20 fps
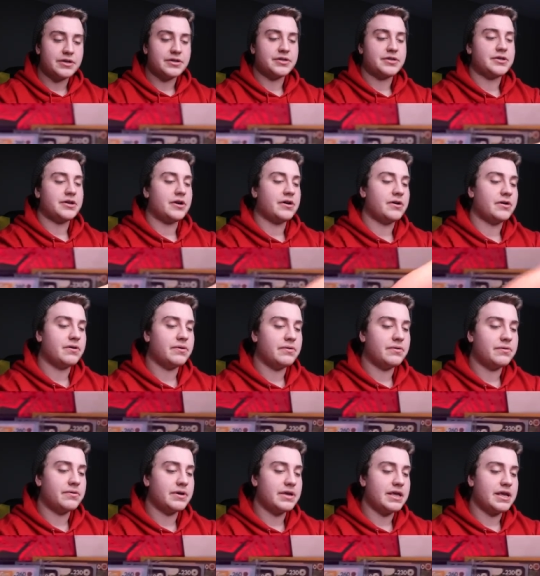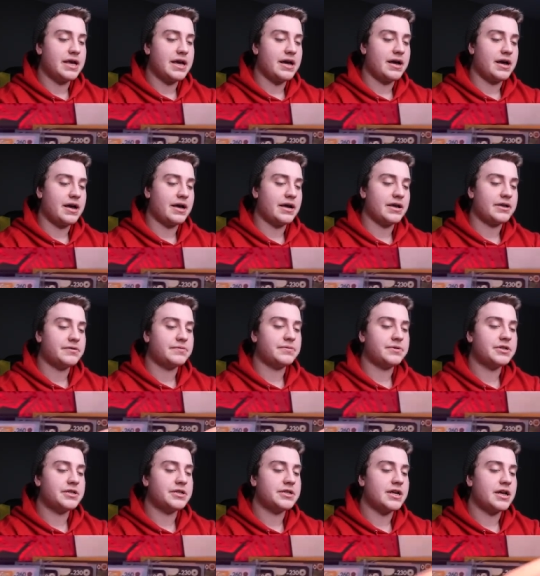So yeah, I guess
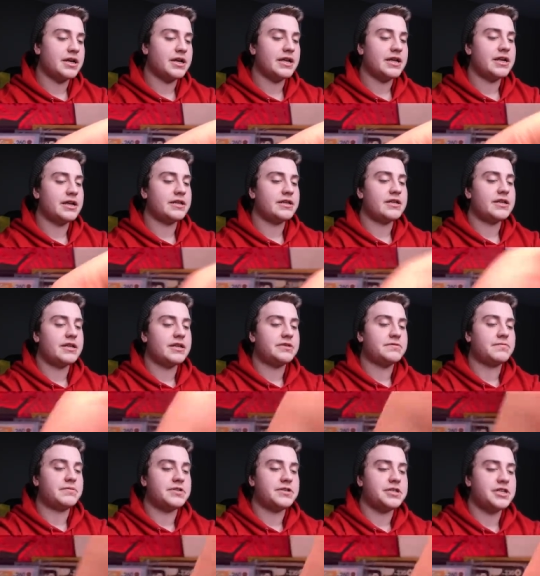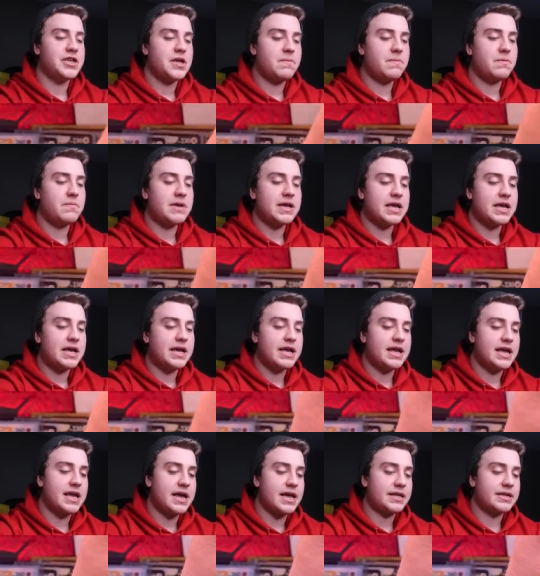we'll just kind of get into this one, see what we can
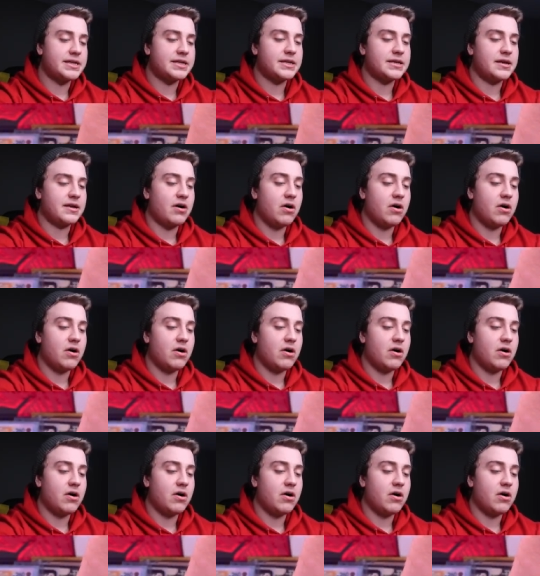get.